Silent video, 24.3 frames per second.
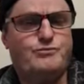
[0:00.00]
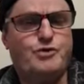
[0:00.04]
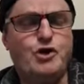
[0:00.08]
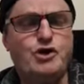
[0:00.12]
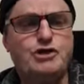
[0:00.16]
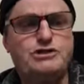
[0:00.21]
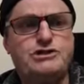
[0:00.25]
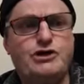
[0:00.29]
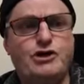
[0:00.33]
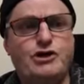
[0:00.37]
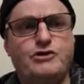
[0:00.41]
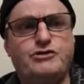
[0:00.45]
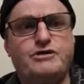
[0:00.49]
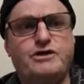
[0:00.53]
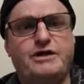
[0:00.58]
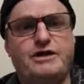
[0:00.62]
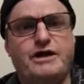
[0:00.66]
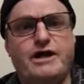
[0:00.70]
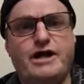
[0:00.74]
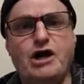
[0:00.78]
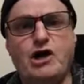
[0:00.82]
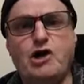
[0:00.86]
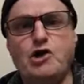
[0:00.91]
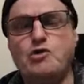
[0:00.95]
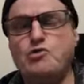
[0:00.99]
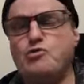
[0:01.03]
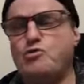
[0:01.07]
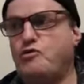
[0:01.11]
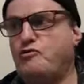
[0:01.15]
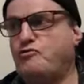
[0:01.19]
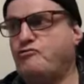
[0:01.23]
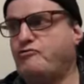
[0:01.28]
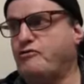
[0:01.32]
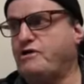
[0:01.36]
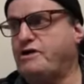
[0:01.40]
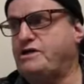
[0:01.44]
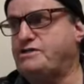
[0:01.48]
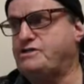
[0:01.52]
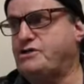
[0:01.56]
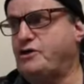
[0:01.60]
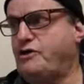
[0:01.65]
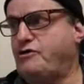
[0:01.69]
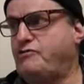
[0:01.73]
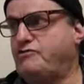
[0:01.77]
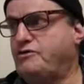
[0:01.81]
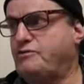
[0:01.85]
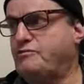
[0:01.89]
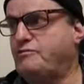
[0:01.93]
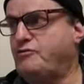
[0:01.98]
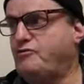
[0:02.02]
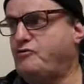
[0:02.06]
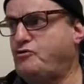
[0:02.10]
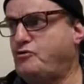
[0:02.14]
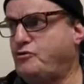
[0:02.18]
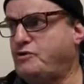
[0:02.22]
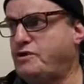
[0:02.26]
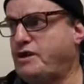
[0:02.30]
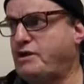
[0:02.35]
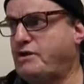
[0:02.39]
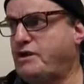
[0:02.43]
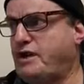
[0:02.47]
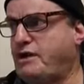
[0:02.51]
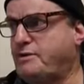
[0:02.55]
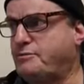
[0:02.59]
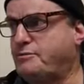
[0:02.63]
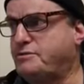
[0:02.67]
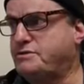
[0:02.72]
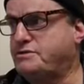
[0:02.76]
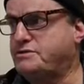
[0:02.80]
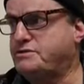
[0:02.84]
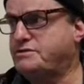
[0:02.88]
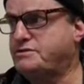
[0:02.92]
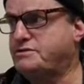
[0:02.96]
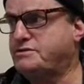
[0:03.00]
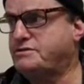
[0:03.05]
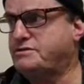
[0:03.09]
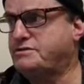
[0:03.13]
Personally, I think hell will freeze over before that happens.